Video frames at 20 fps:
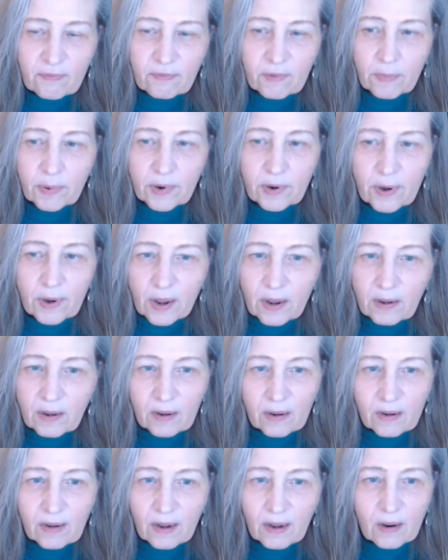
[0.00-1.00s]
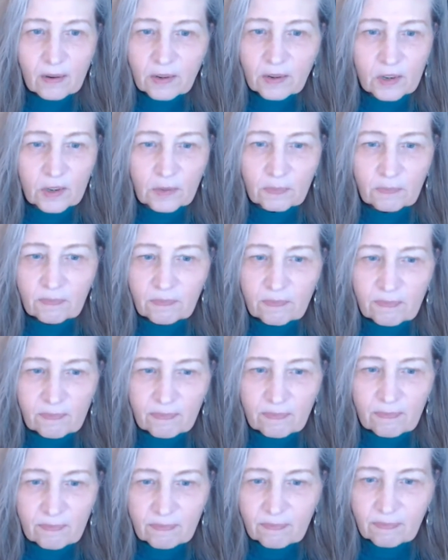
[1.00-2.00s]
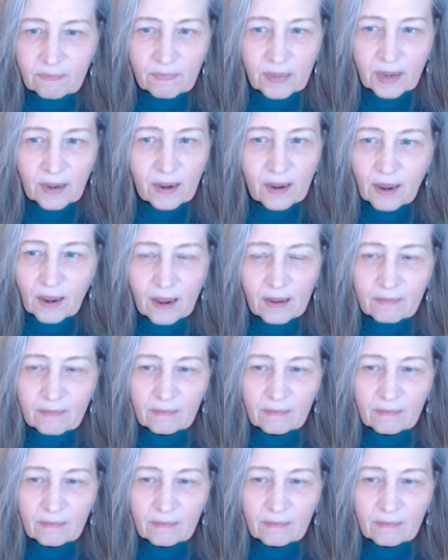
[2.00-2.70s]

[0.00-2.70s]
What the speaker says: Roberta, just being